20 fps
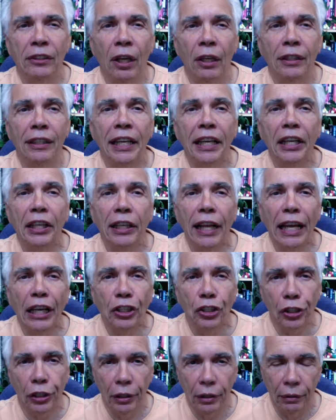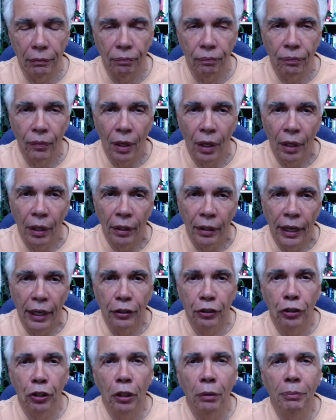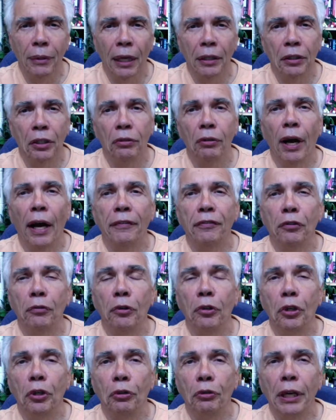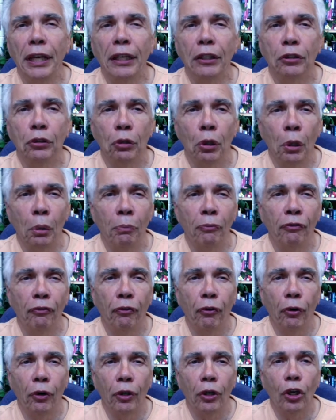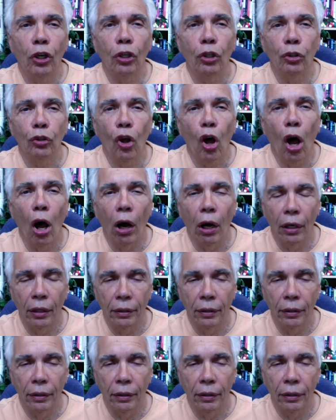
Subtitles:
on chelation, a term that derives from the Greek term for claw.